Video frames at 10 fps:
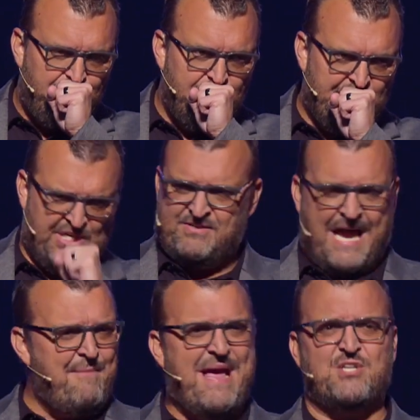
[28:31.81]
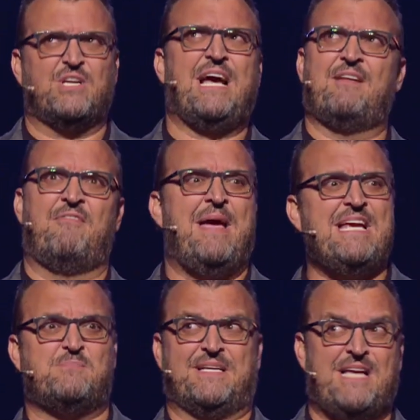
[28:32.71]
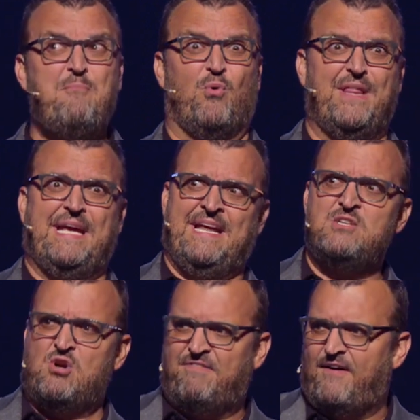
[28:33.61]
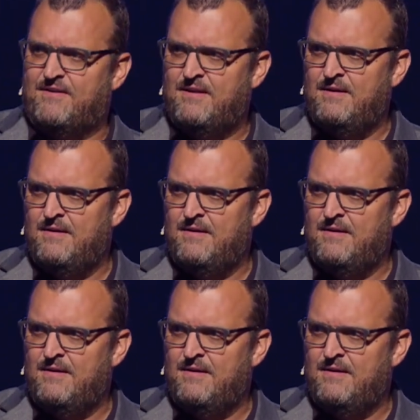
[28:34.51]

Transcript: She goes, I'm actually kind of amazed because I'm really an introvert.